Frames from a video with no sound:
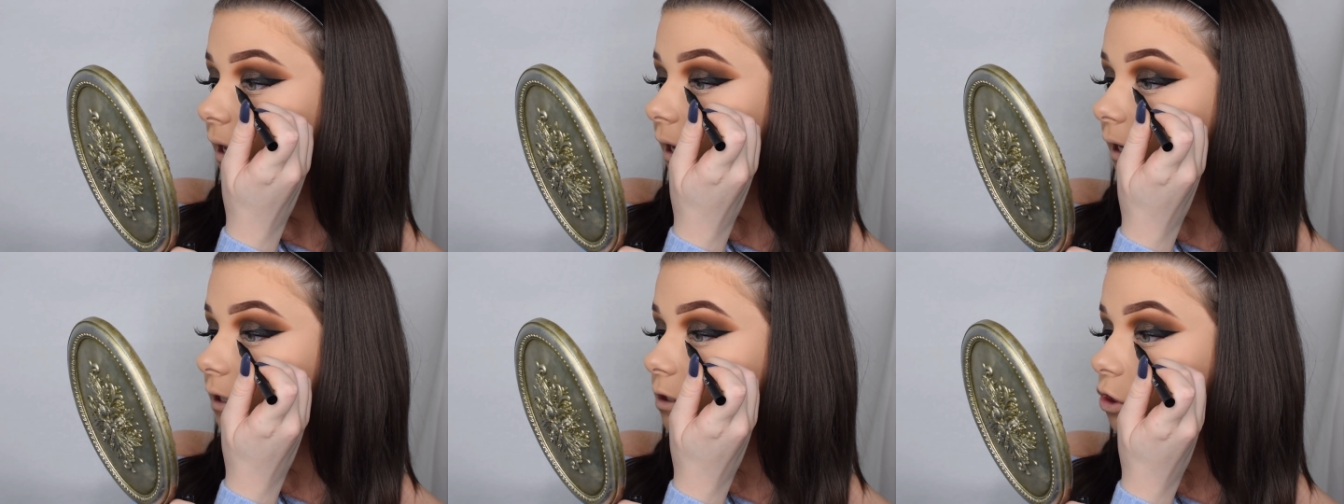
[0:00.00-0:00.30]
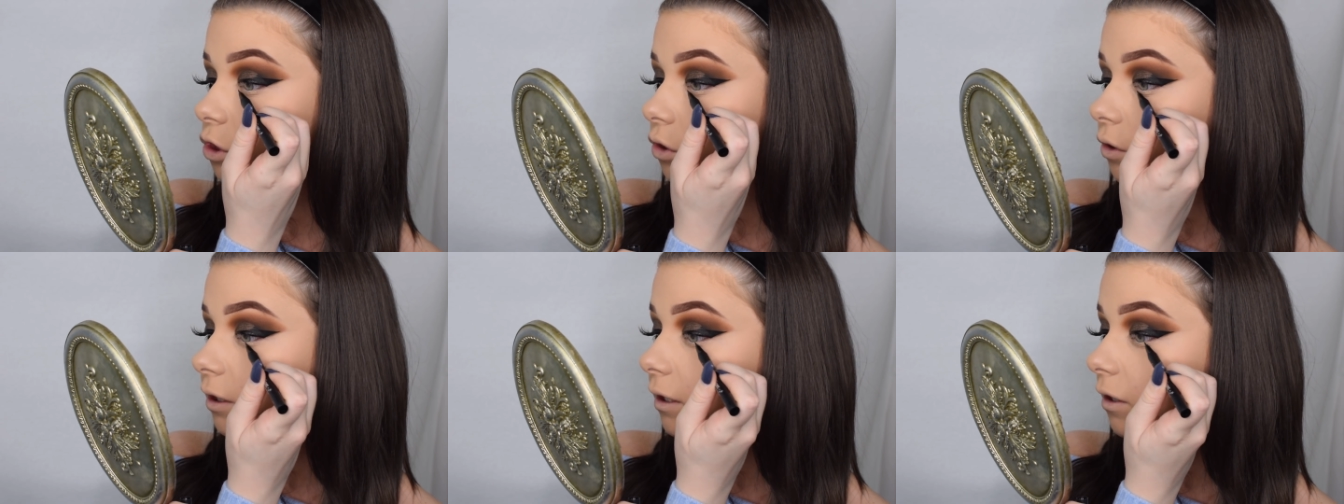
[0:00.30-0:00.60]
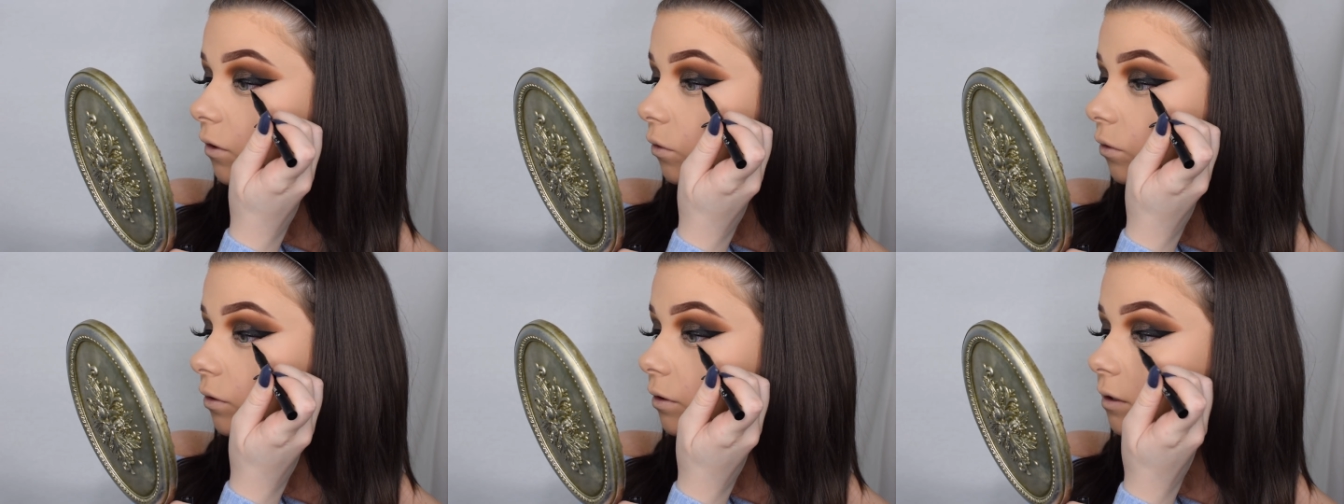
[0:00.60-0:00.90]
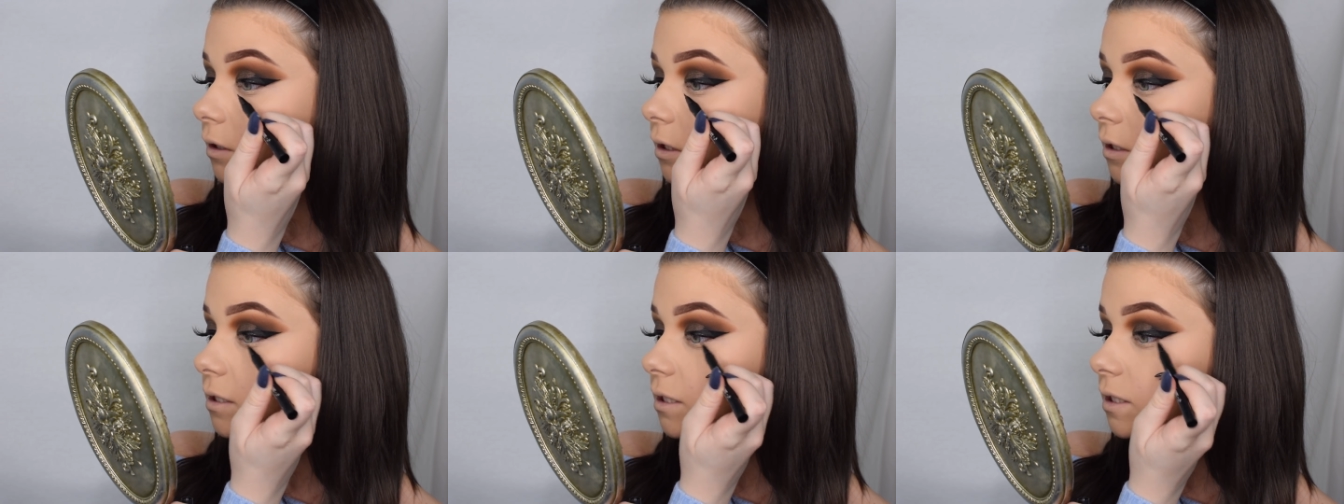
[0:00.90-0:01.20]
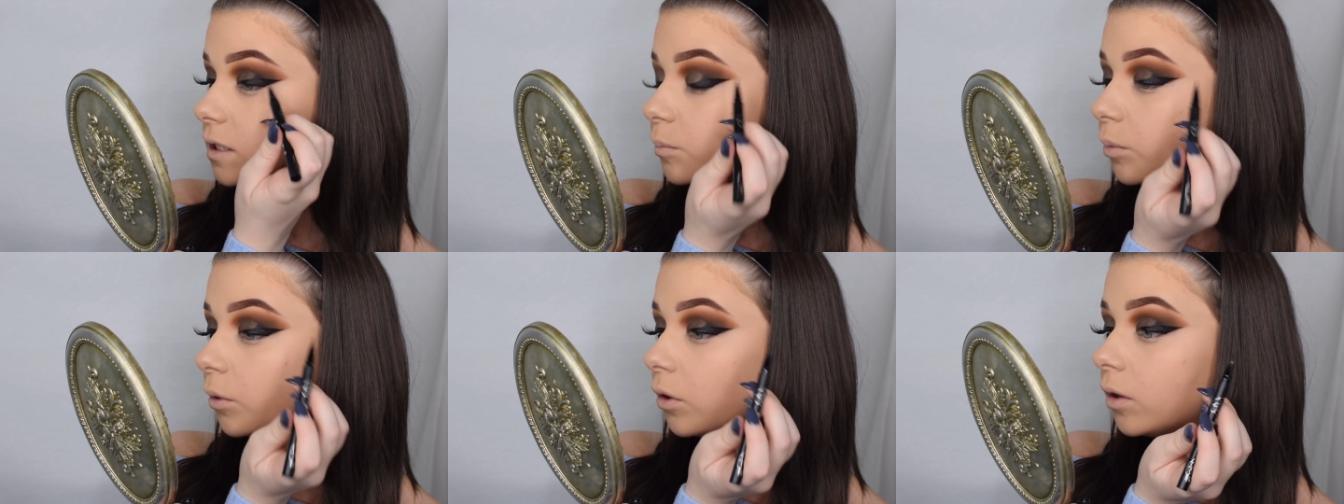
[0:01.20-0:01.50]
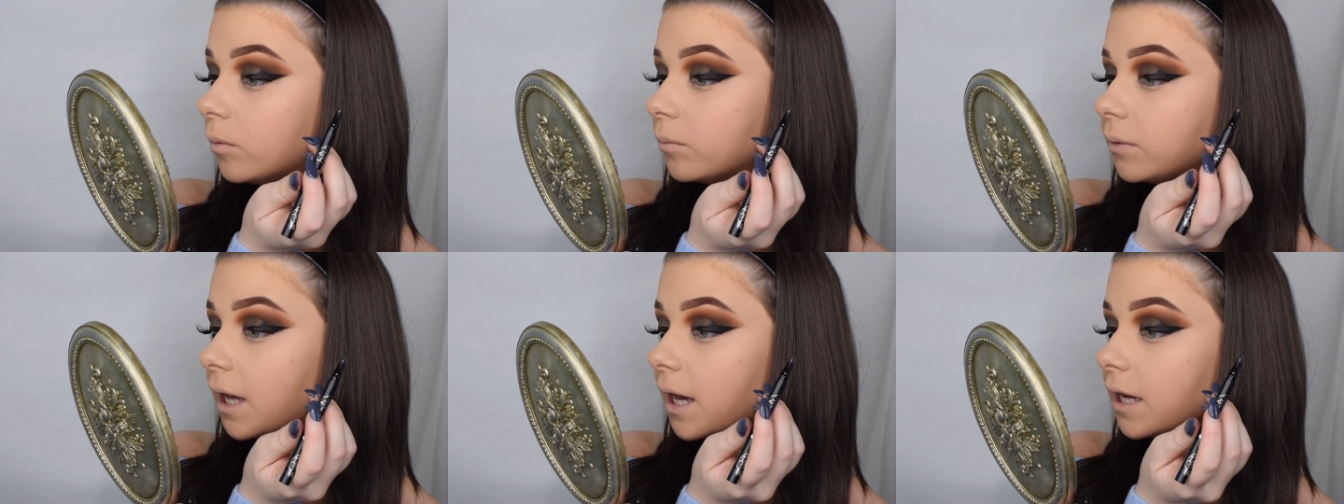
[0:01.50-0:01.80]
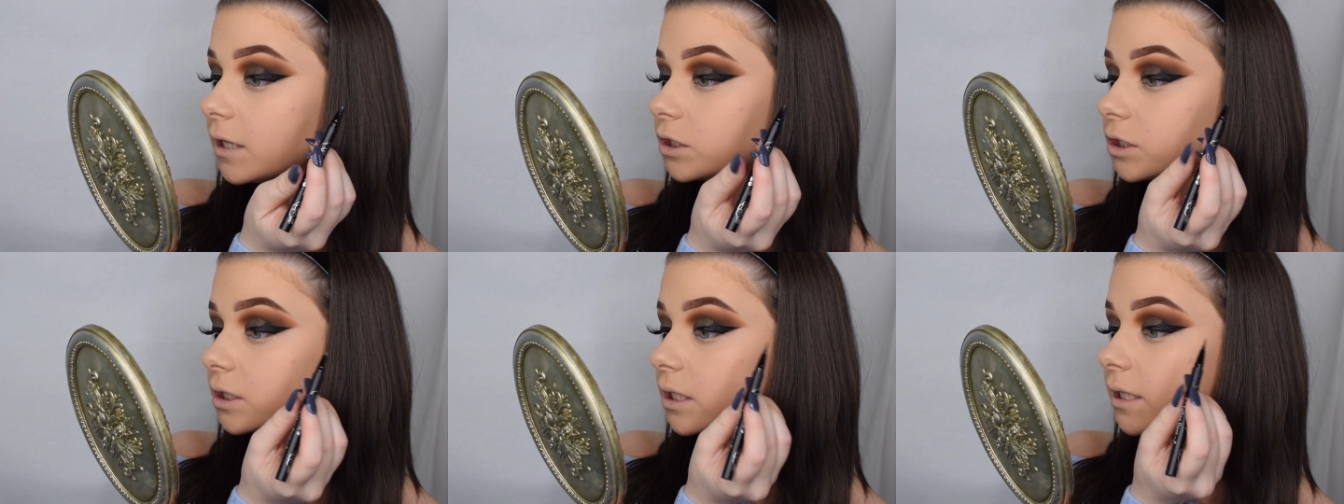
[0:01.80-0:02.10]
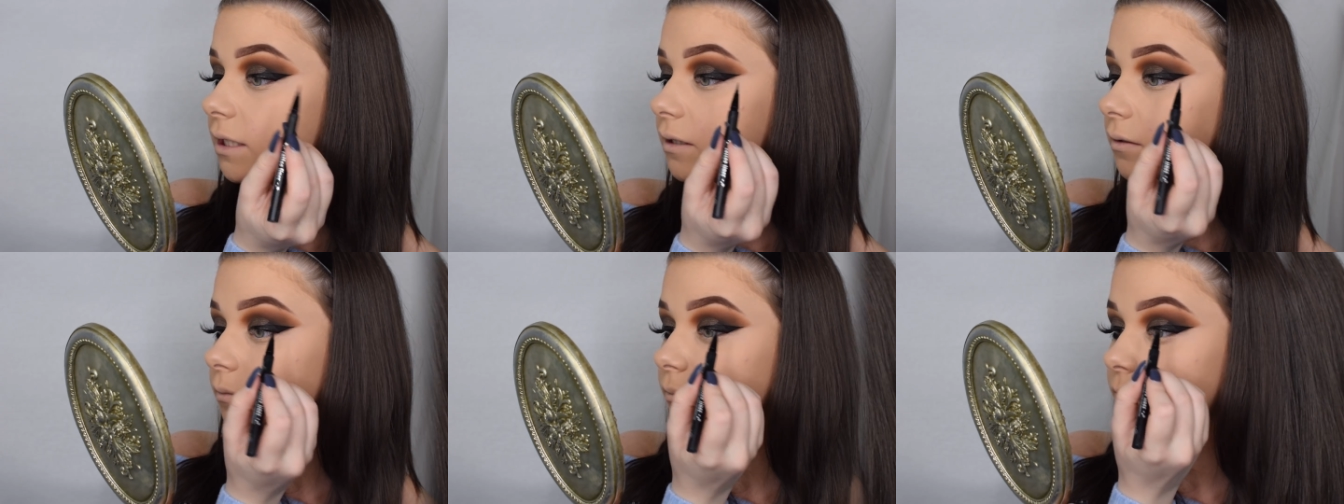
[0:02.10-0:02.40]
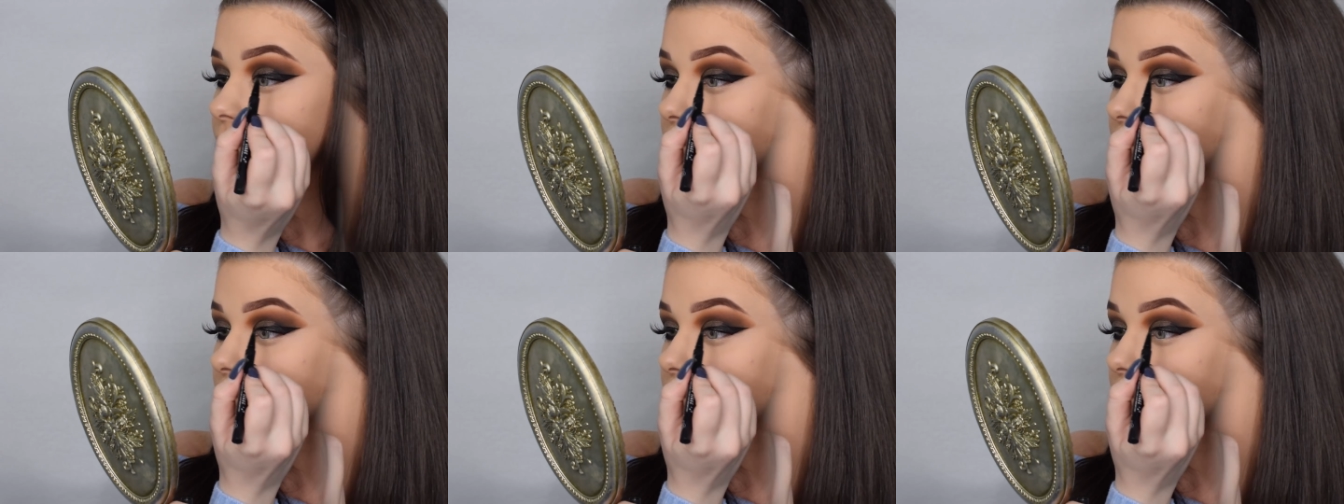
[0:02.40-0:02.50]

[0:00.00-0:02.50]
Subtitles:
and join it on to the bottom lash line.